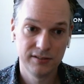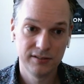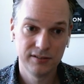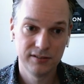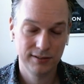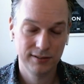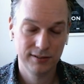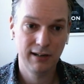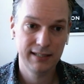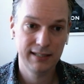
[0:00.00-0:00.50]
to
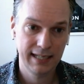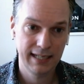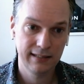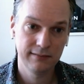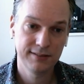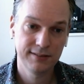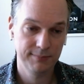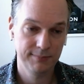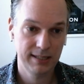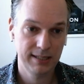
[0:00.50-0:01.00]
running
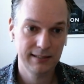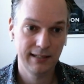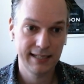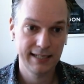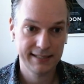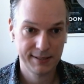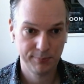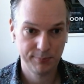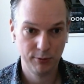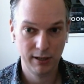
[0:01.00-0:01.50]
something like
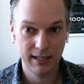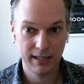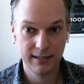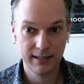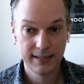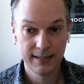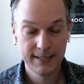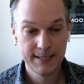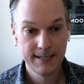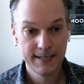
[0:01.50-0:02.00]
Spring,
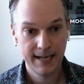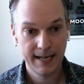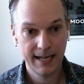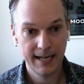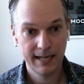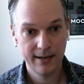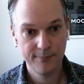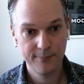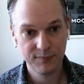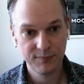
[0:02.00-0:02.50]

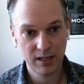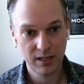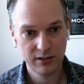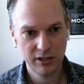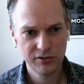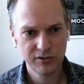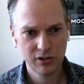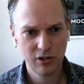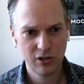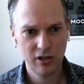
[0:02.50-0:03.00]
and those
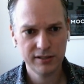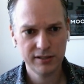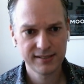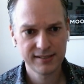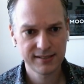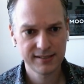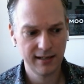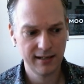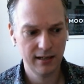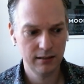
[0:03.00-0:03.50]
costs
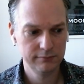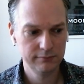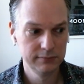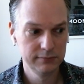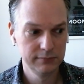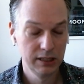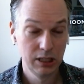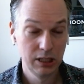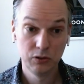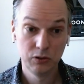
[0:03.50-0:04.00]
come
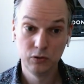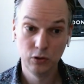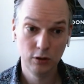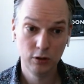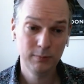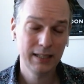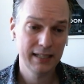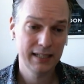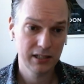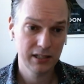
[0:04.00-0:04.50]

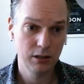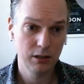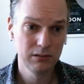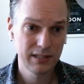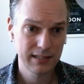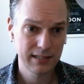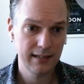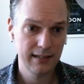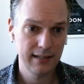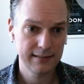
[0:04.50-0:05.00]
normally at cold
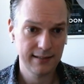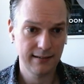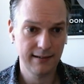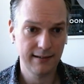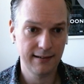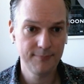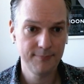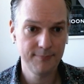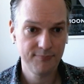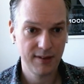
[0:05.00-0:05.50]
start time,
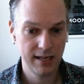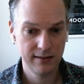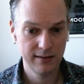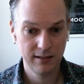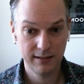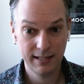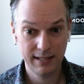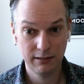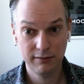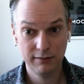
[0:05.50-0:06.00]
in that
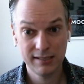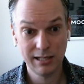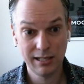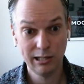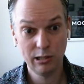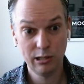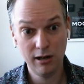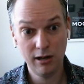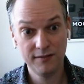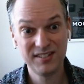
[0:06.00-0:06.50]
there is a
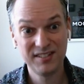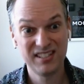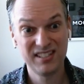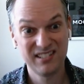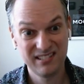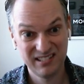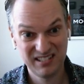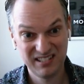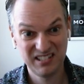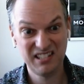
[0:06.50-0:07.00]
lot of
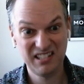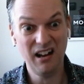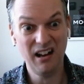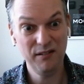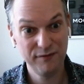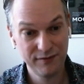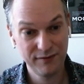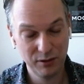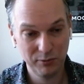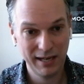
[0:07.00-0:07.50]
stuff
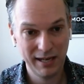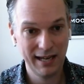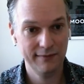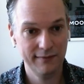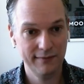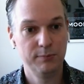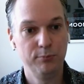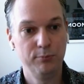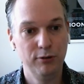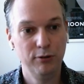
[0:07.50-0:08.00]
that we have to
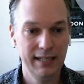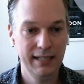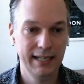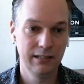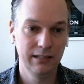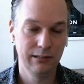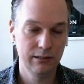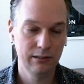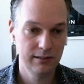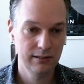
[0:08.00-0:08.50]
bring in, a
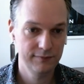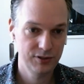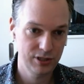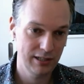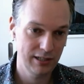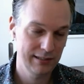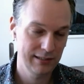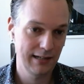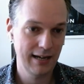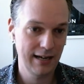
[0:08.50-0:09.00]
lot of
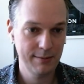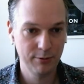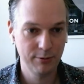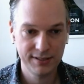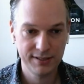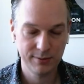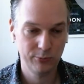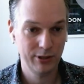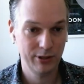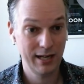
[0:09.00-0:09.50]
libraries and
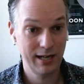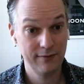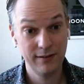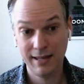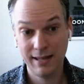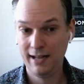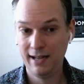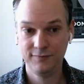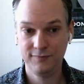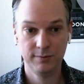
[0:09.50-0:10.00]
whatever that
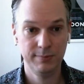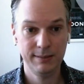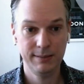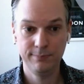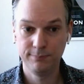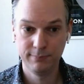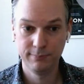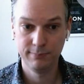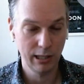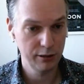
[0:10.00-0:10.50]
have to be
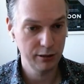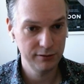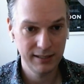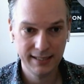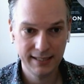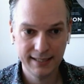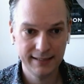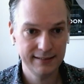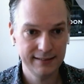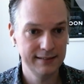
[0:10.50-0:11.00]

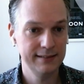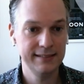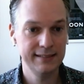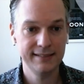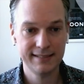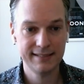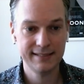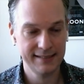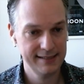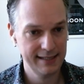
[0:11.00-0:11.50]
loaded and
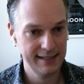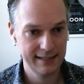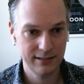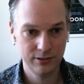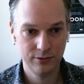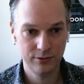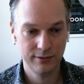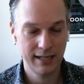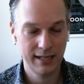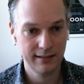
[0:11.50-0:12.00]
instantiated and all
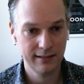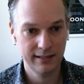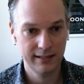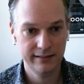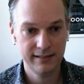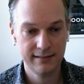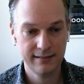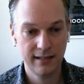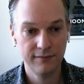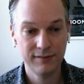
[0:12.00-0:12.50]
that kind of
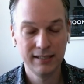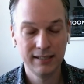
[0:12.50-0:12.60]
stuff.